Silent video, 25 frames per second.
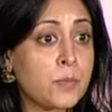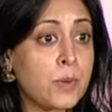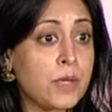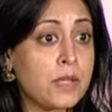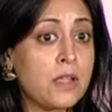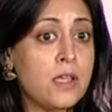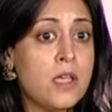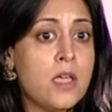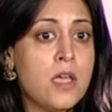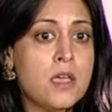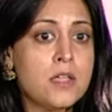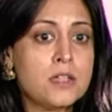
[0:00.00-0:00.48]

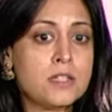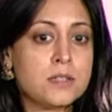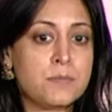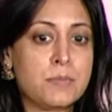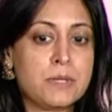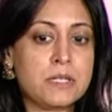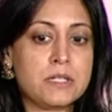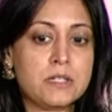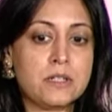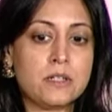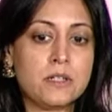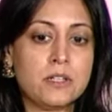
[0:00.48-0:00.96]
But
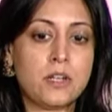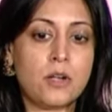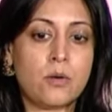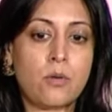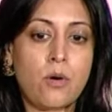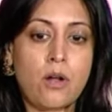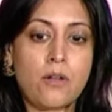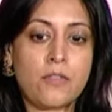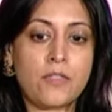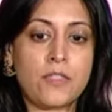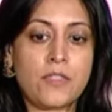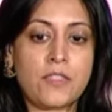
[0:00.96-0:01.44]

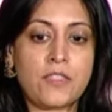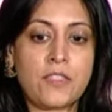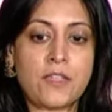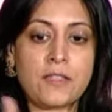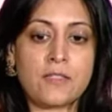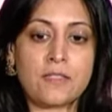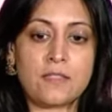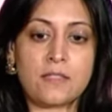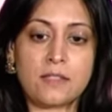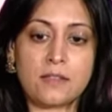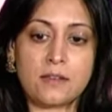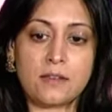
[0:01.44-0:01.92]
the
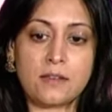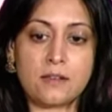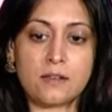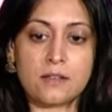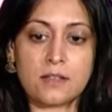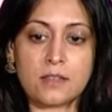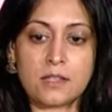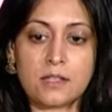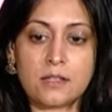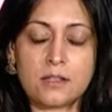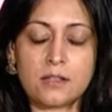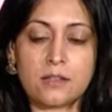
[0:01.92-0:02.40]
thing
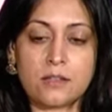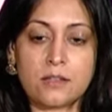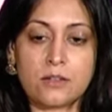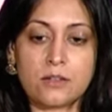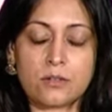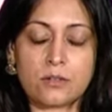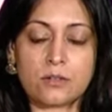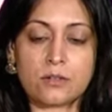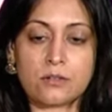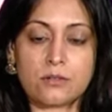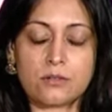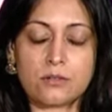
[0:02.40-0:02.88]
that
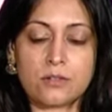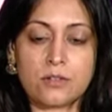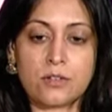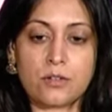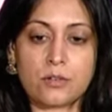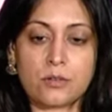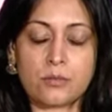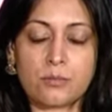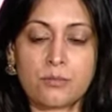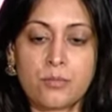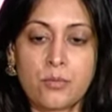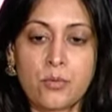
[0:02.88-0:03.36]

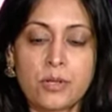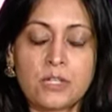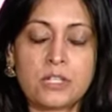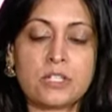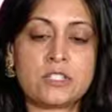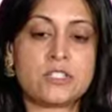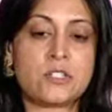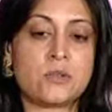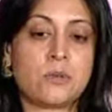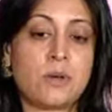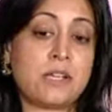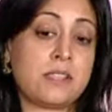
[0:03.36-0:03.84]
you're pointing
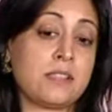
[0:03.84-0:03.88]
to,